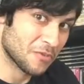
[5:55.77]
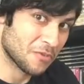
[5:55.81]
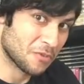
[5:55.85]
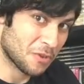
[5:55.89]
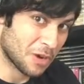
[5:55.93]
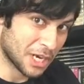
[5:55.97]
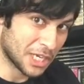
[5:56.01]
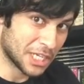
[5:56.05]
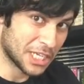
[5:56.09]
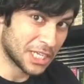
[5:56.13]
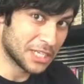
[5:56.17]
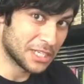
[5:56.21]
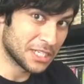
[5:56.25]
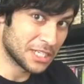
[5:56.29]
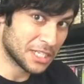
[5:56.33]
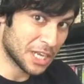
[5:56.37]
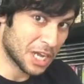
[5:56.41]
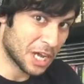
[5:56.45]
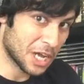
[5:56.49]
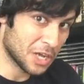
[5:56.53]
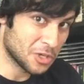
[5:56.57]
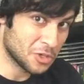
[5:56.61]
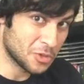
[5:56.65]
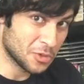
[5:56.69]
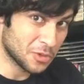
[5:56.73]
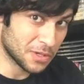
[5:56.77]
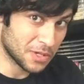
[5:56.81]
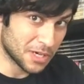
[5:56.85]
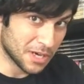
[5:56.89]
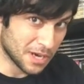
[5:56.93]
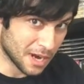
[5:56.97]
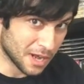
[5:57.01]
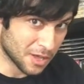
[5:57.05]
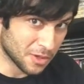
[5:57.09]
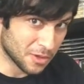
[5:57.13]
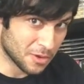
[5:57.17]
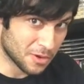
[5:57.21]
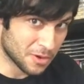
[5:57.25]
Frankie's tied to
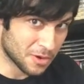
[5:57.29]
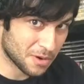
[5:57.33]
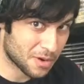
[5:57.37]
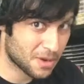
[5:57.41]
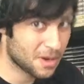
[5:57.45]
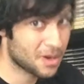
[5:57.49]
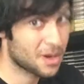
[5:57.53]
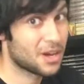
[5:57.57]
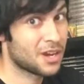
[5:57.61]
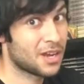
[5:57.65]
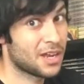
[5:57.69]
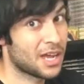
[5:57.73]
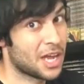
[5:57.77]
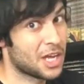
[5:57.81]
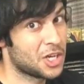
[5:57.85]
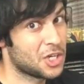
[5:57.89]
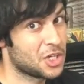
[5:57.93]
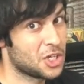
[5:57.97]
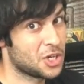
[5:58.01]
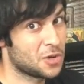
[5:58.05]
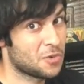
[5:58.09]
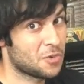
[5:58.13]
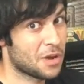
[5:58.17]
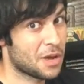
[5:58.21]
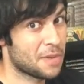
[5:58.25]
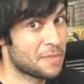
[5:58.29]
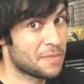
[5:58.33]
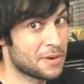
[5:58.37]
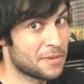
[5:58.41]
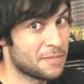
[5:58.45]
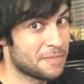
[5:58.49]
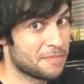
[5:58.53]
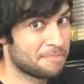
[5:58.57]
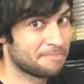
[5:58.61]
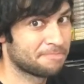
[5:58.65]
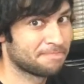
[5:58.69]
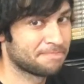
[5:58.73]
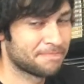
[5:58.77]
another ancient
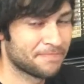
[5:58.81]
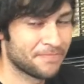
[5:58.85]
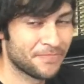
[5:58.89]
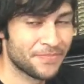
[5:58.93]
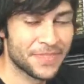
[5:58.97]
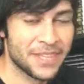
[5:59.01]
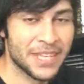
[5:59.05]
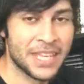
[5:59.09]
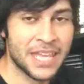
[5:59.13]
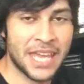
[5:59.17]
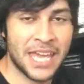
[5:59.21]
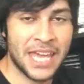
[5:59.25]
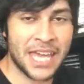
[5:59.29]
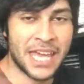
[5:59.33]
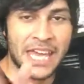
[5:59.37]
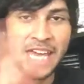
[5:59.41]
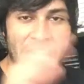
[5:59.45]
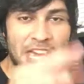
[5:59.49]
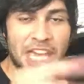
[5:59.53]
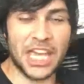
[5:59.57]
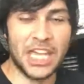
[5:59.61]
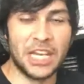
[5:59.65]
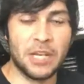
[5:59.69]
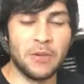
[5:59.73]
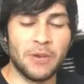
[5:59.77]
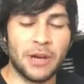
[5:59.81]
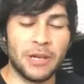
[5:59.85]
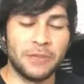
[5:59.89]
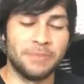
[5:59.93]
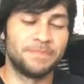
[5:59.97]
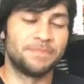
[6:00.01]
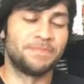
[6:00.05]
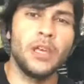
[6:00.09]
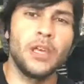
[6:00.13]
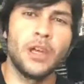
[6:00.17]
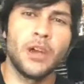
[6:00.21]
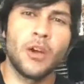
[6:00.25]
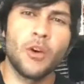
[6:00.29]
weapon. Anyway,
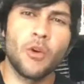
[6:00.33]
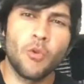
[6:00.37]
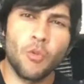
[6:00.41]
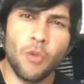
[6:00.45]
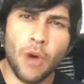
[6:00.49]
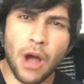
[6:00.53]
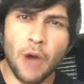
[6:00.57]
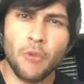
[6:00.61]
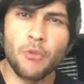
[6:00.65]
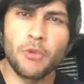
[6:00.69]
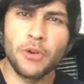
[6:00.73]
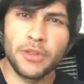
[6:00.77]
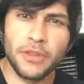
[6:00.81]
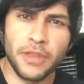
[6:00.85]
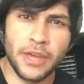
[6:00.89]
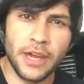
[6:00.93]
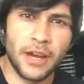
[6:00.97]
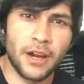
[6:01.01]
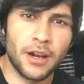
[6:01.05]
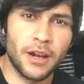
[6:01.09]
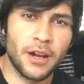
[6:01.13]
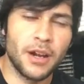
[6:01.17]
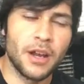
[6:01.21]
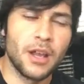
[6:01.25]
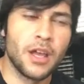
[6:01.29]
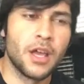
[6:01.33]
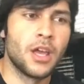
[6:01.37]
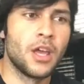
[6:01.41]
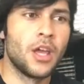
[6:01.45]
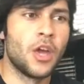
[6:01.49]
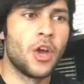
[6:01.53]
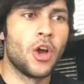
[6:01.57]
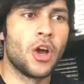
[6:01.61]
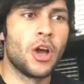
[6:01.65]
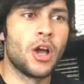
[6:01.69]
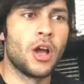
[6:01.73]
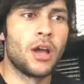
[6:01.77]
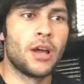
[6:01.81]
while we're there,
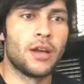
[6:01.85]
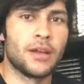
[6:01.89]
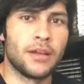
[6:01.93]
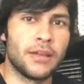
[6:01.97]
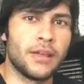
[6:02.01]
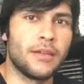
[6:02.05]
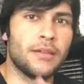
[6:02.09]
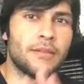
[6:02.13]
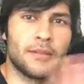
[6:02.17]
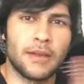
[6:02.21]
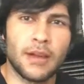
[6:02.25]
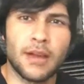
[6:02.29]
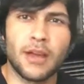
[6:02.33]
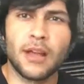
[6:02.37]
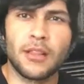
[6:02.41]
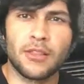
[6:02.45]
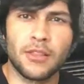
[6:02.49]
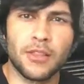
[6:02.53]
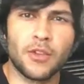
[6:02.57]
a